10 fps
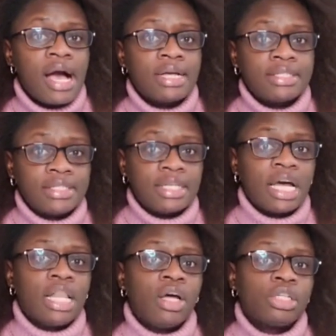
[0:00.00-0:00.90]

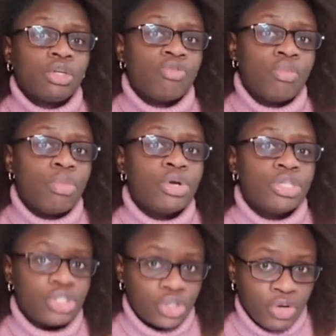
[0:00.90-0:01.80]
has a lot of
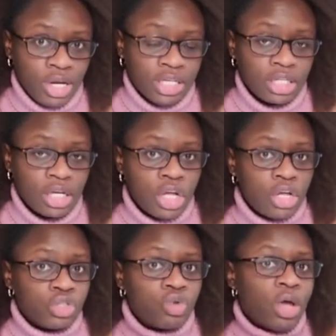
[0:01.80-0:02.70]
moisture in it.
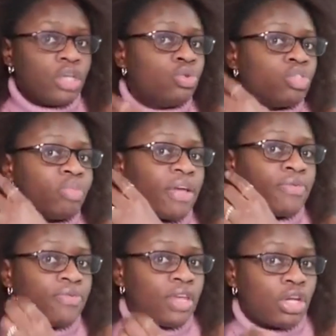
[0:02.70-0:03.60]
So I use my
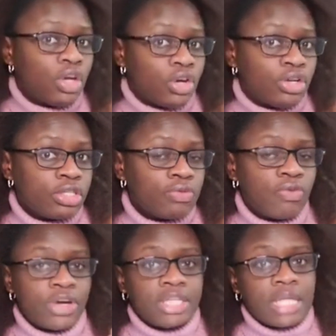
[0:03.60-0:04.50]
fingers.
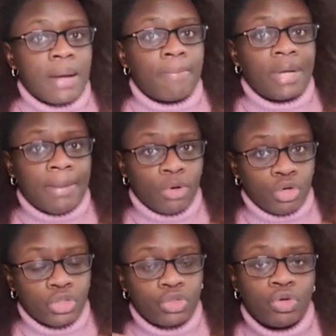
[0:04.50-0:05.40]
For example, I'm
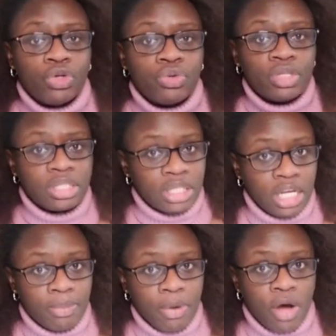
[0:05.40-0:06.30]
going to show you this
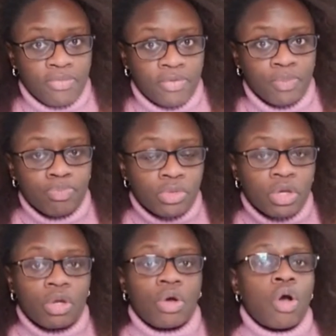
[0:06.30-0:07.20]
clip of
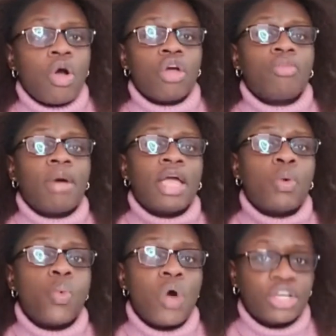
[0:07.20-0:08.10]
on my
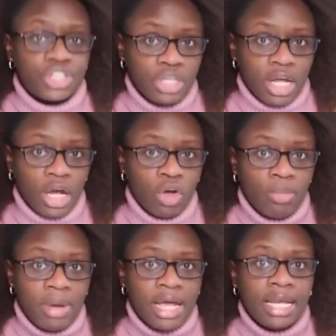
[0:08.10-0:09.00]
wash day,
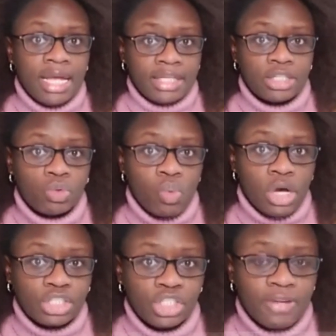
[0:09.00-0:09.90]
on my latest
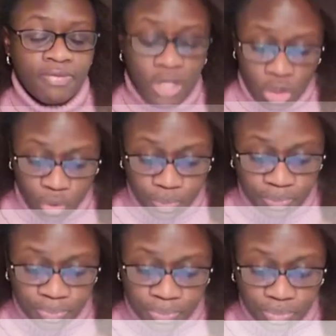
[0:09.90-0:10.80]
wash day
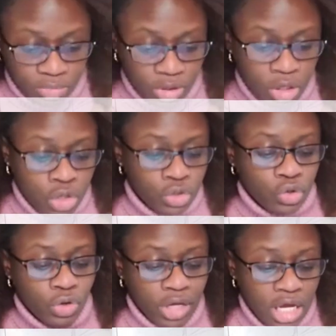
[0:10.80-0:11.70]
video.
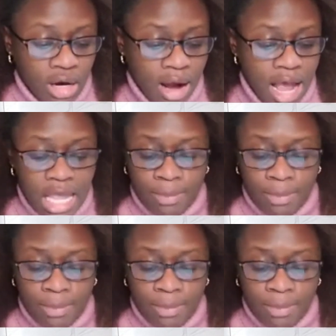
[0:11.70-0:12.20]
So here I